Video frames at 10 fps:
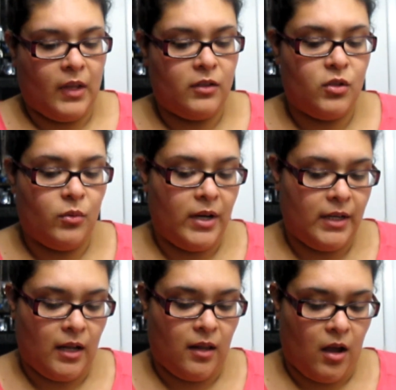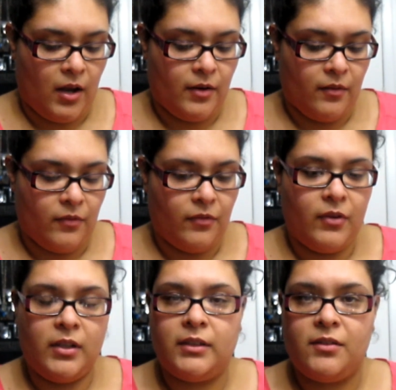doing a lot of
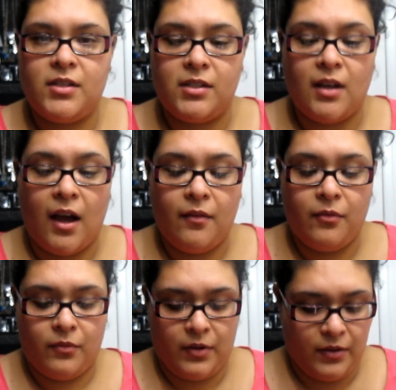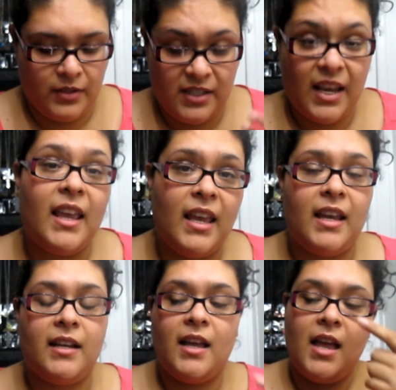stuff with
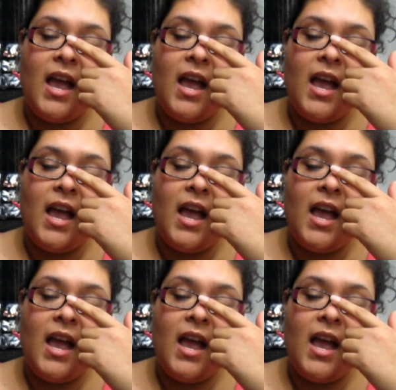singing,